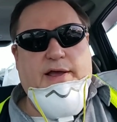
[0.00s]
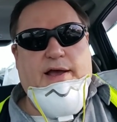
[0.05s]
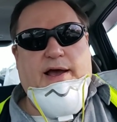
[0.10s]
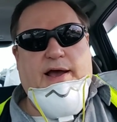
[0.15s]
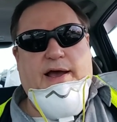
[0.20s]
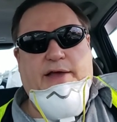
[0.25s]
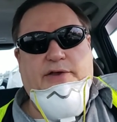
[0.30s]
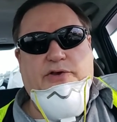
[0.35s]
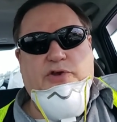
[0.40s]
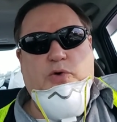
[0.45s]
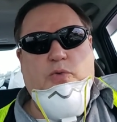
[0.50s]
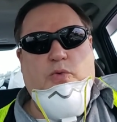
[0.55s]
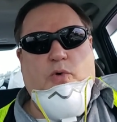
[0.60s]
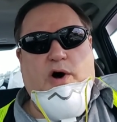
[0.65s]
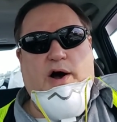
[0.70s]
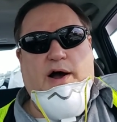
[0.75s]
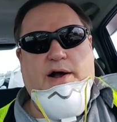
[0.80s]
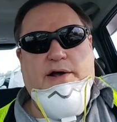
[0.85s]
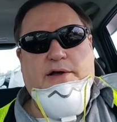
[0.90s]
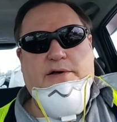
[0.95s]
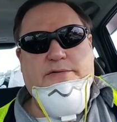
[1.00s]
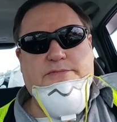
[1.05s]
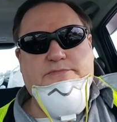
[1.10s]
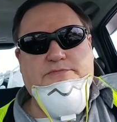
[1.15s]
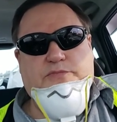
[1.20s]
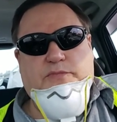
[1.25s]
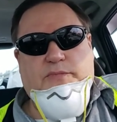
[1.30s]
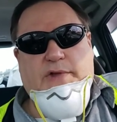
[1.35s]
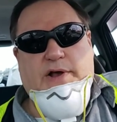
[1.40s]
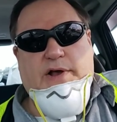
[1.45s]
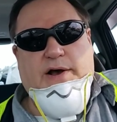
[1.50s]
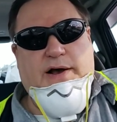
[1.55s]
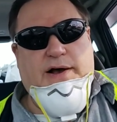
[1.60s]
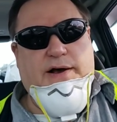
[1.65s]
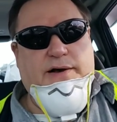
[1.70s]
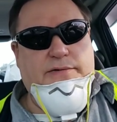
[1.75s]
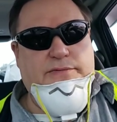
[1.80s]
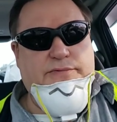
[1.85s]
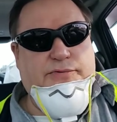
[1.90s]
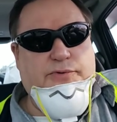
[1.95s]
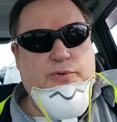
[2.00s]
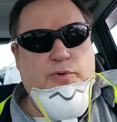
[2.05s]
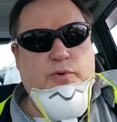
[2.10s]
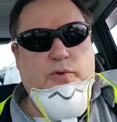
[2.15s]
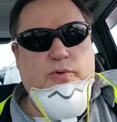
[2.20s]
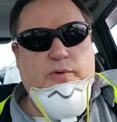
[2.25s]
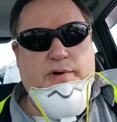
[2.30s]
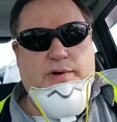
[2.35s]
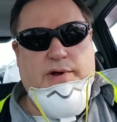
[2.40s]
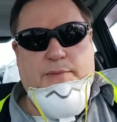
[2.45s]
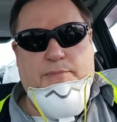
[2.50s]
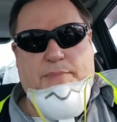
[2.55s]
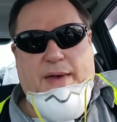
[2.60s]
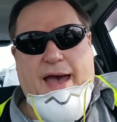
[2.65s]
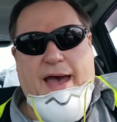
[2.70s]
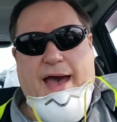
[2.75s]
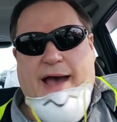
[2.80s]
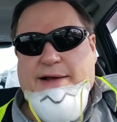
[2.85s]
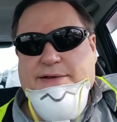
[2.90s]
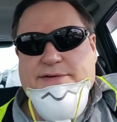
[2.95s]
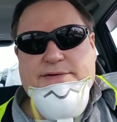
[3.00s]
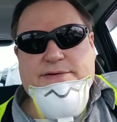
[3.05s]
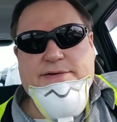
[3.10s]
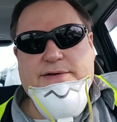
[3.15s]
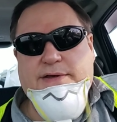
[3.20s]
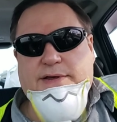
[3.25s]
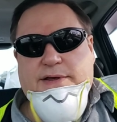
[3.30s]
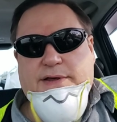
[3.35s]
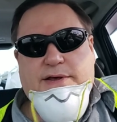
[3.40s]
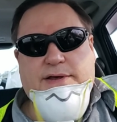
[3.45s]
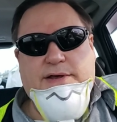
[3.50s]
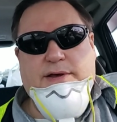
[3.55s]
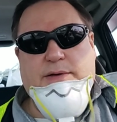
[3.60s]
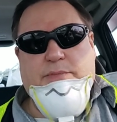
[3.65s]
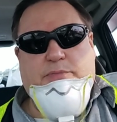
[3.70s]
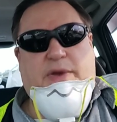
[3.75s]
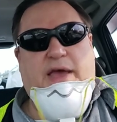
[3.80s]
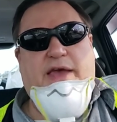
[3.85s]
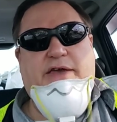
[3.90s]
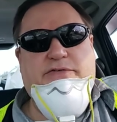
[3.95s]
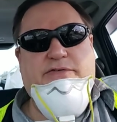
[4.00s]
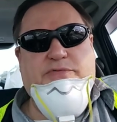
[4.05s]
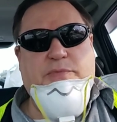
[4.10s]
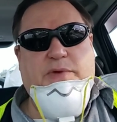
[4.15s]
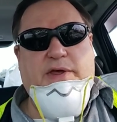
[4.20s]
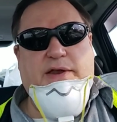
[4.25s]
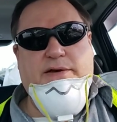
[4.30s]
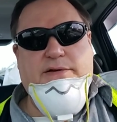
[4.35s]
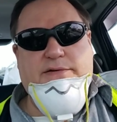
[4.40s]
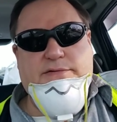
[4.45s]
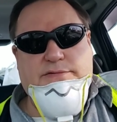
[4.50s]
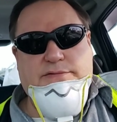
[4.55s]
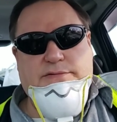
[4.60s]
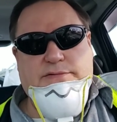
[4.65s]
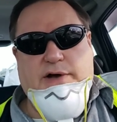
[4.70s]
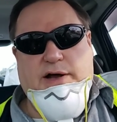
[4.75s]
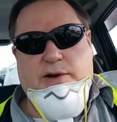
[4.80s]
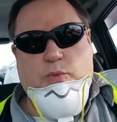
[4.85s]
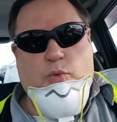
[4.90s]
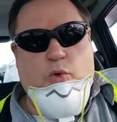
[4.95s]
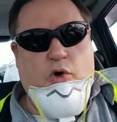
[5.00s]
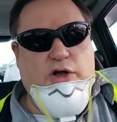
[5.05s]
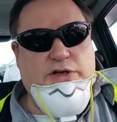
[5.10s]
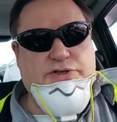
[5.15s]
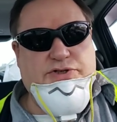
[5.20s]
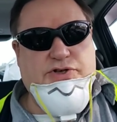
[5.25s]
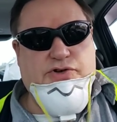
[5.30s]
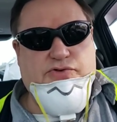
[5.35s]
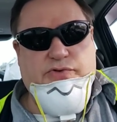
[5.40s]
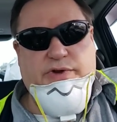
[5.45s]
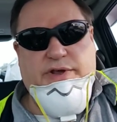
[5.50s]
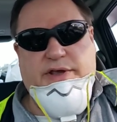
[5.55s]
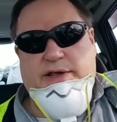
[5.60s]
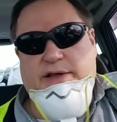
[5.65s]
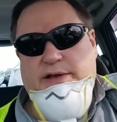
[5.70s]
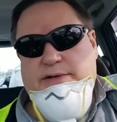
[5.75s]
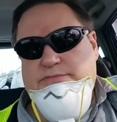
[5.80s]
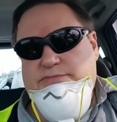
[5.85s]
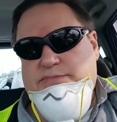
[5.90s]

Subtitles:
and you walk through a packed pavement on Wall Street,